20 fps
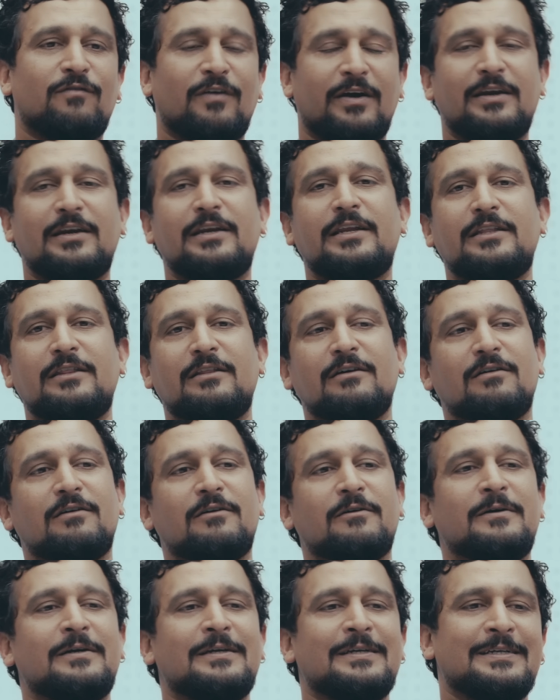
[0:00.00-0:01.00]
finally,
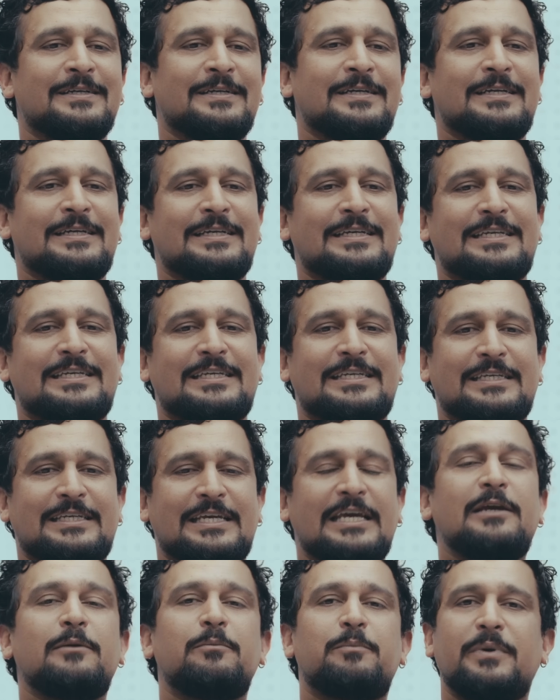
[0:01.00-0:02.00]
the
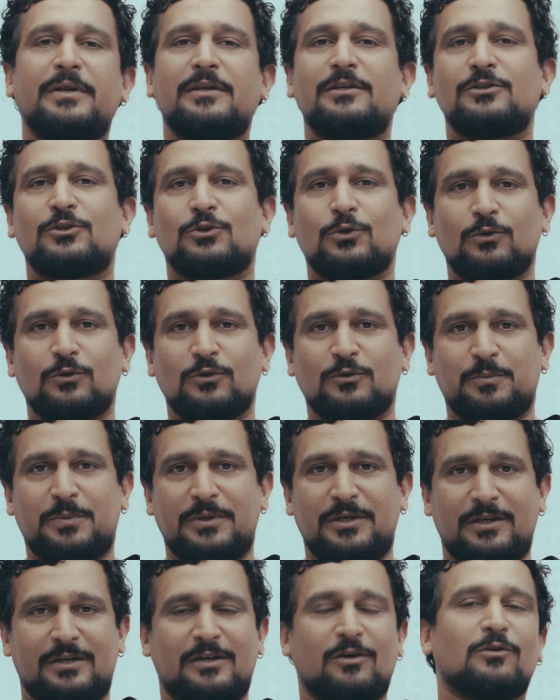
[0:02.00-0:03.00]
kingpin, so to
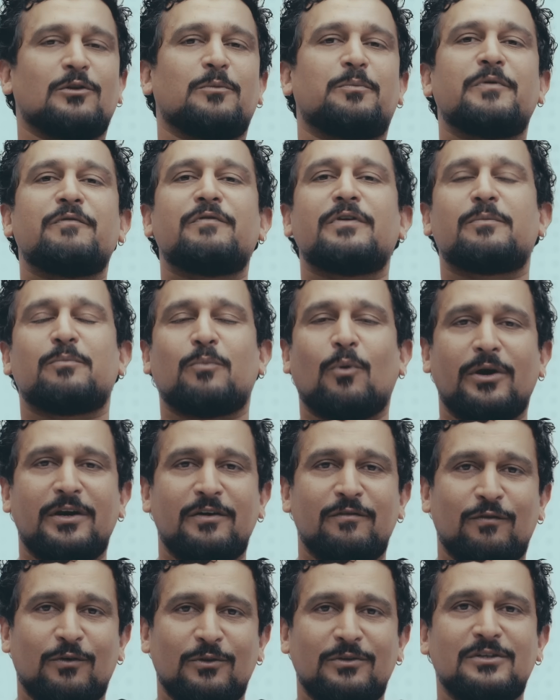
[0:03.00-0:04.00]
speak, or the pivot
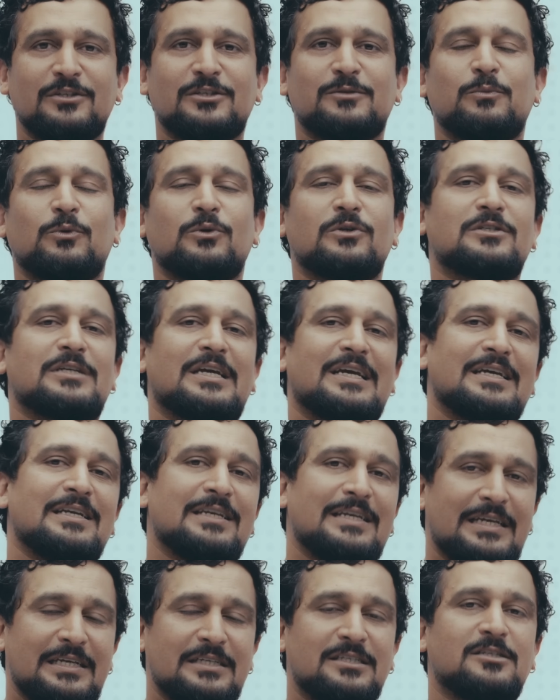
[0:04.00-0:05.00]
point for this
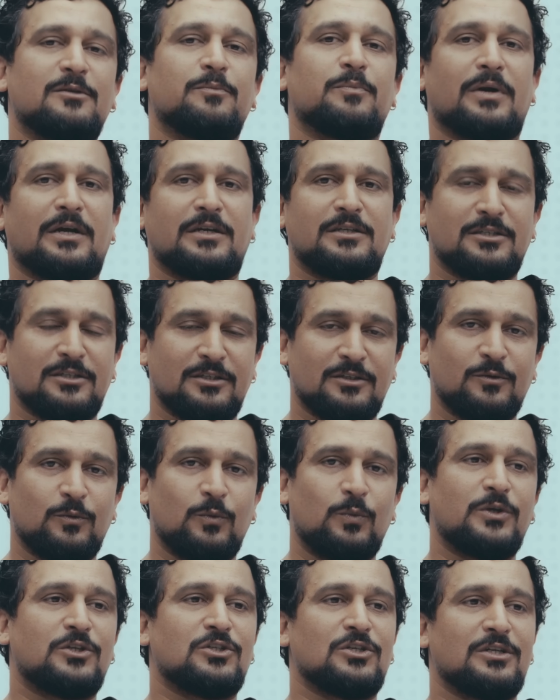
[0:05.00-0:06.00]
motorcycle is the price,
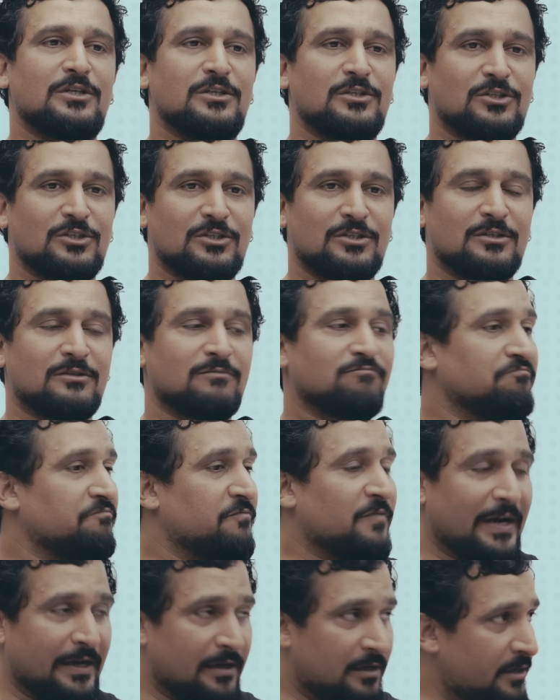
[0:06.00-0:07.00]
which is
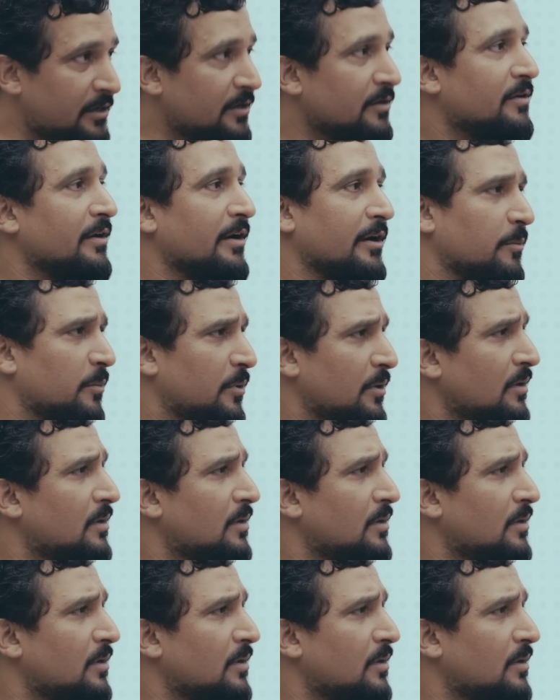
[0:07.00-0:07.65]
frankly incredible.